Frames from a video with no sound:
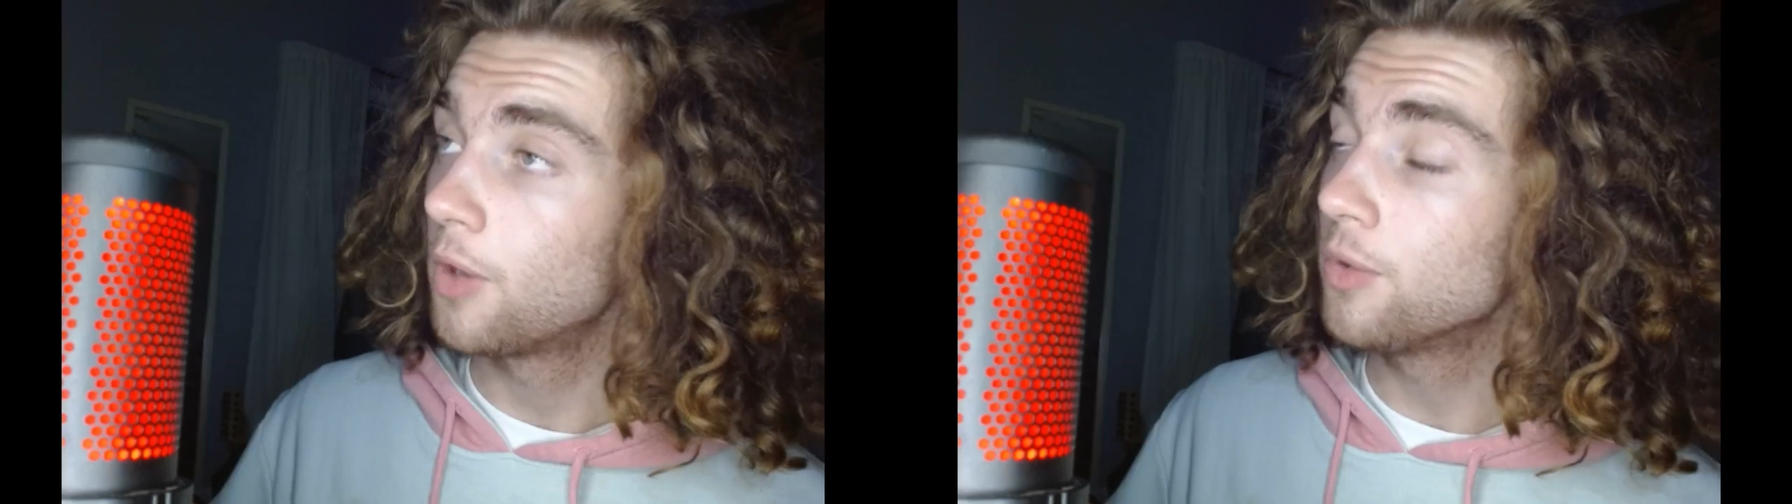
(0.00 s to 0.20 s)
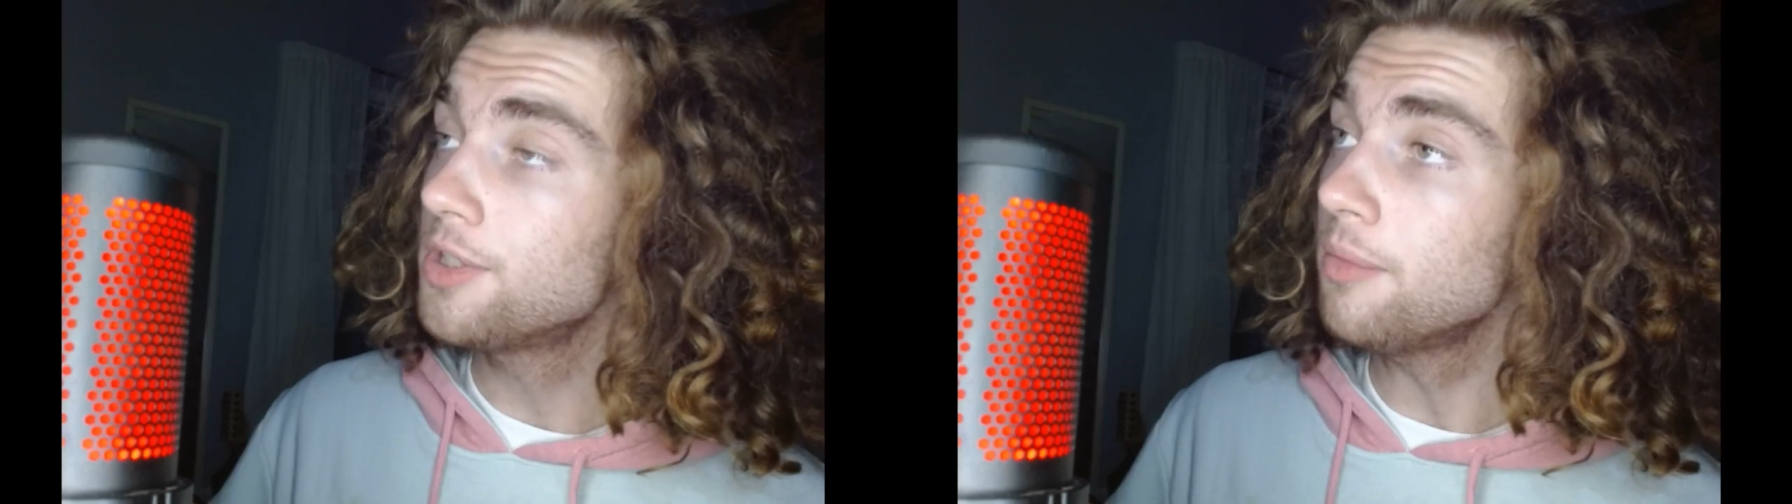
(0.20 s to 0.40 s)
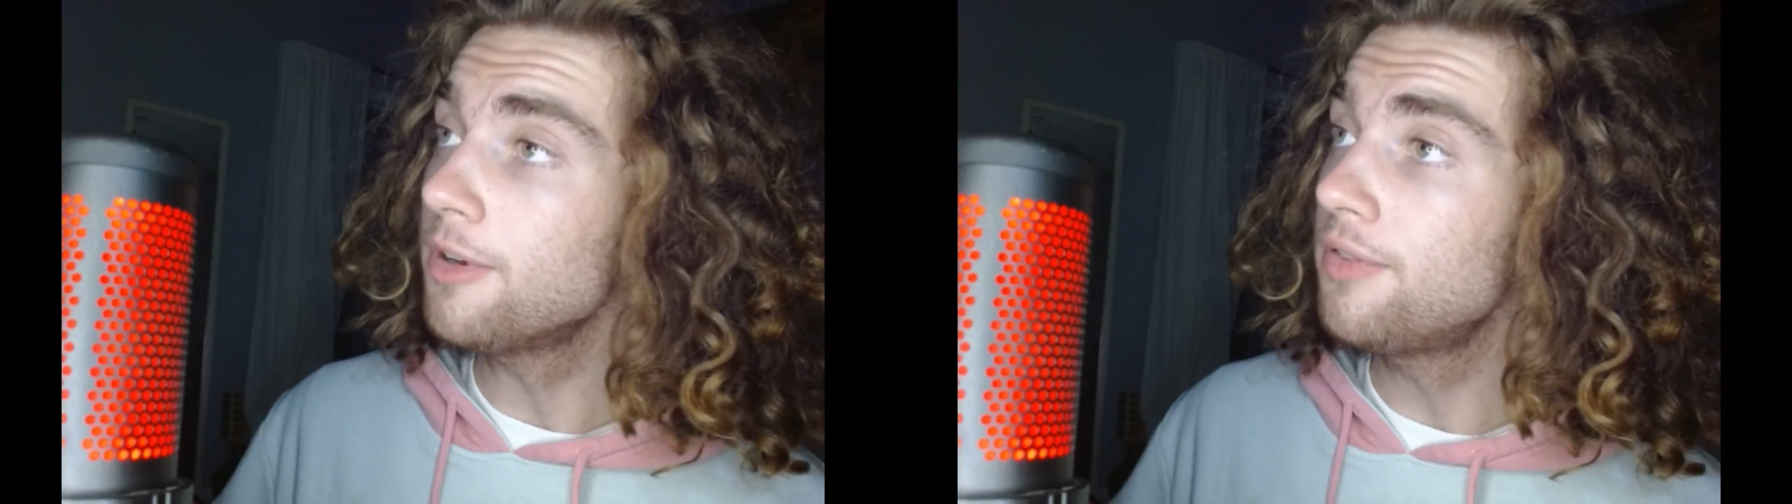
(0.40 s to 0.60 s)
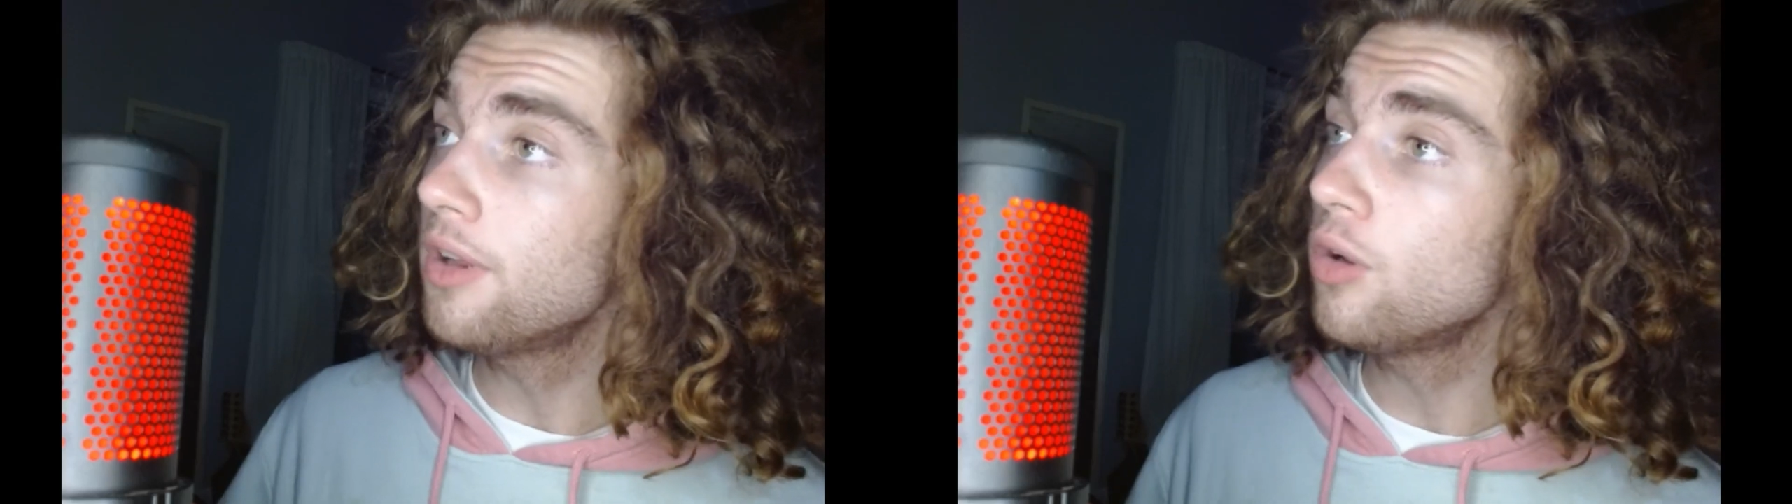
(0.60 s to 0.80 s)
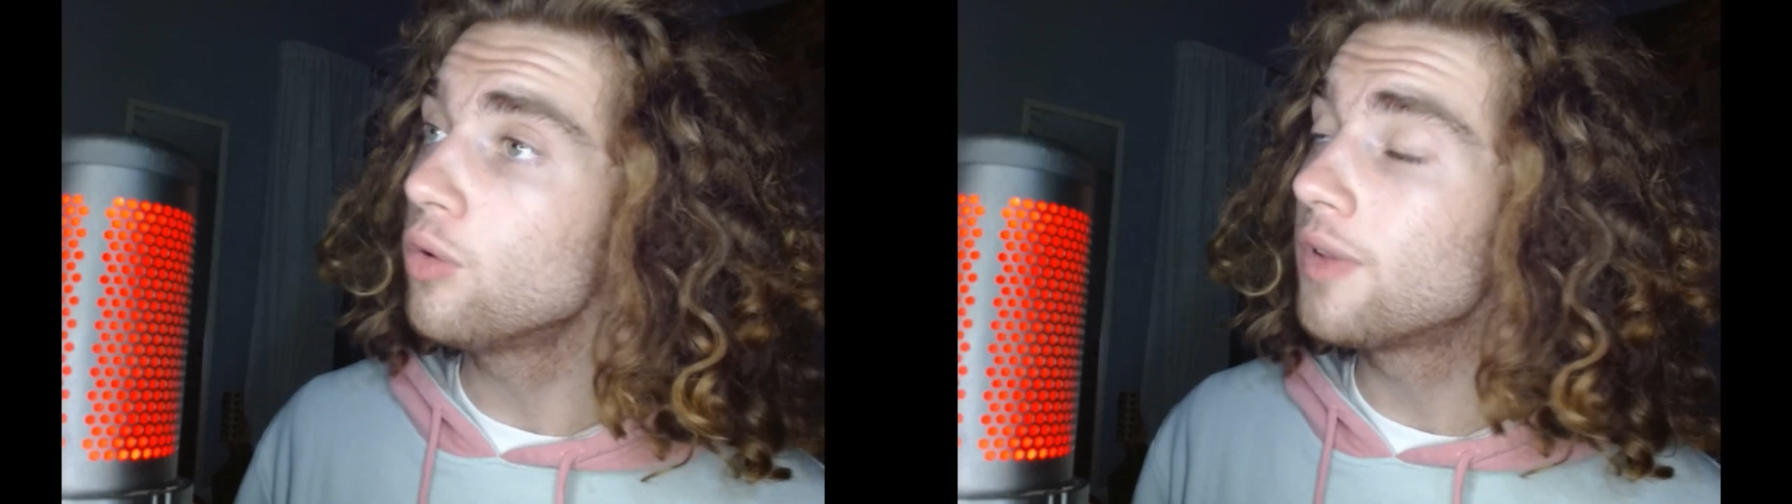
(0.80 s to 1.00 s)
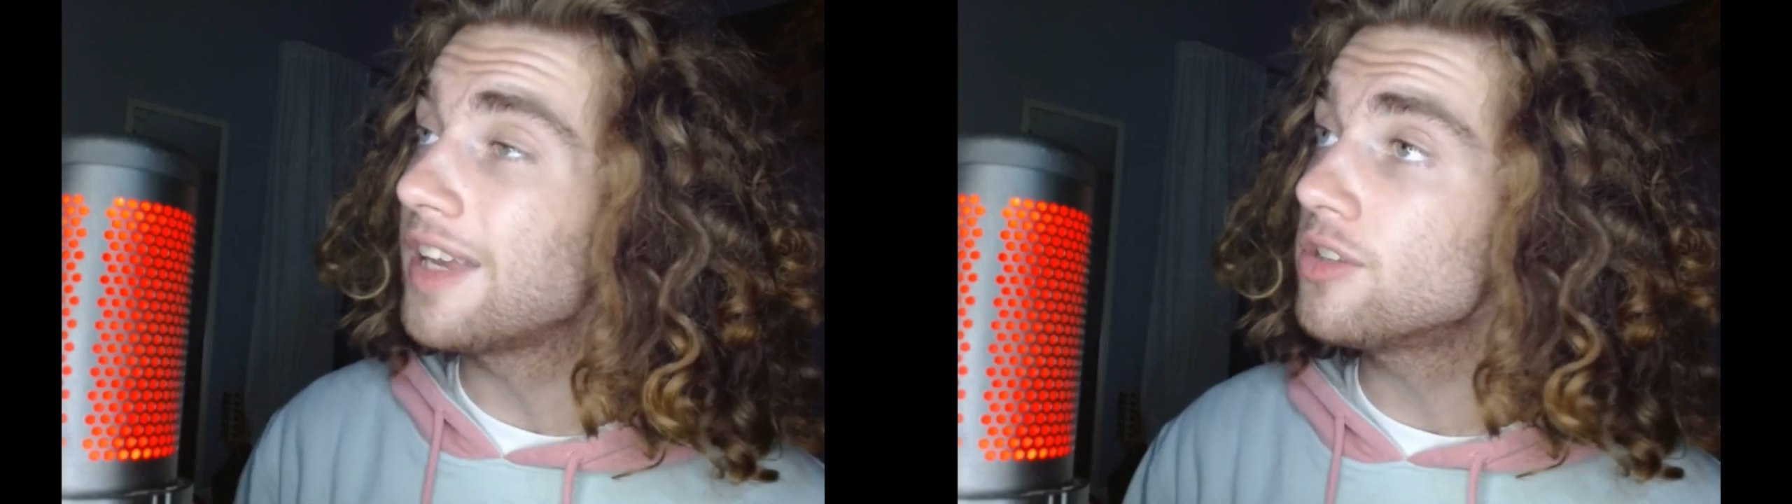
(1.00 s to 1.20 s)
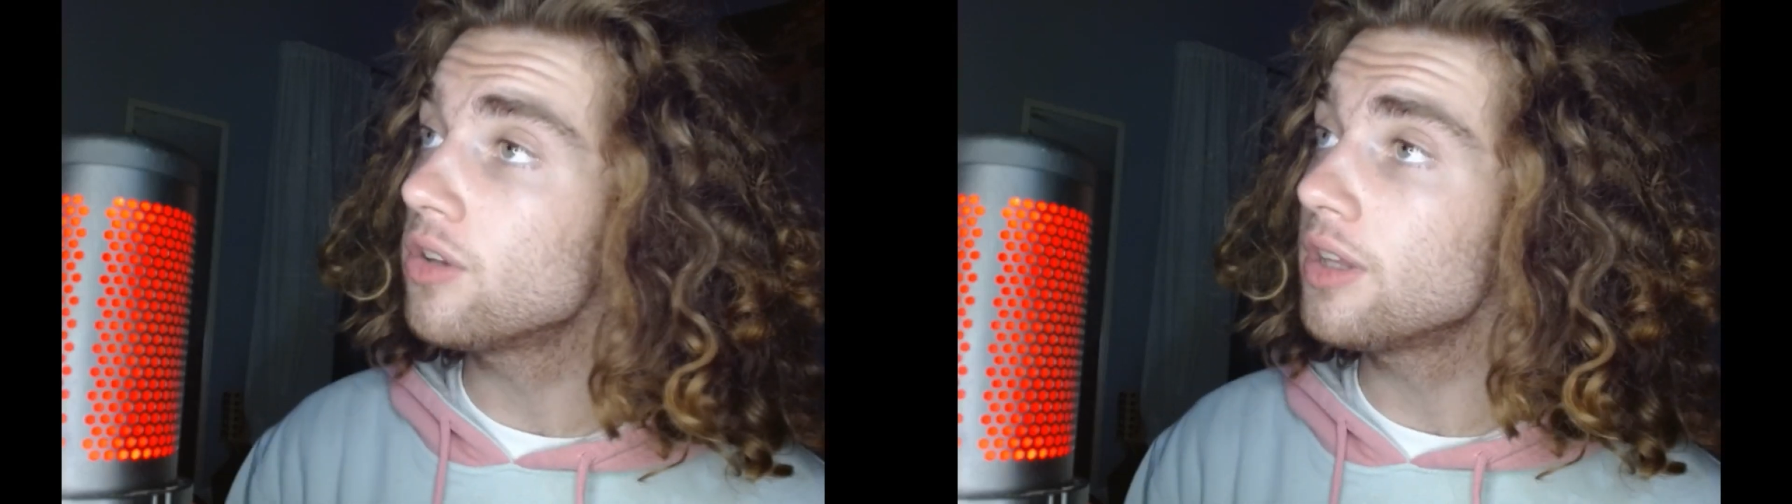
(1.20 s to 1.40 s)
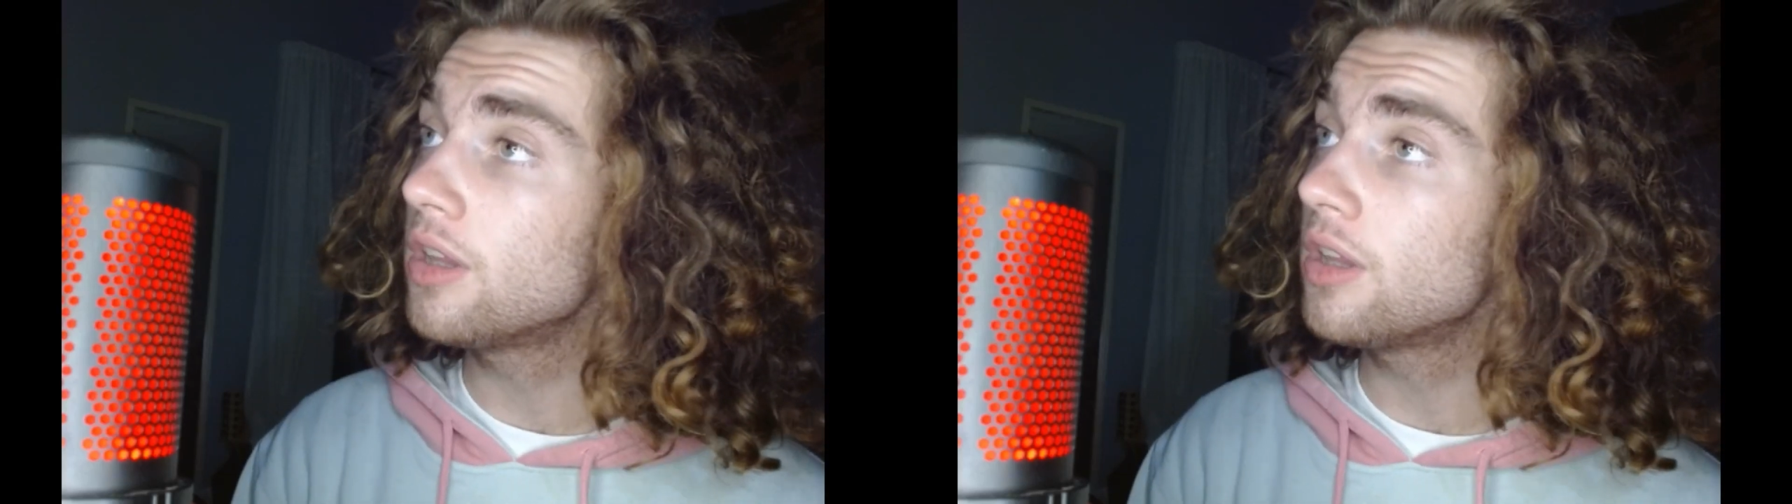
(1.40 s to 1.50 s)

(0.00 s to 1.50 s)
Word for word: What's up, my fellow lazily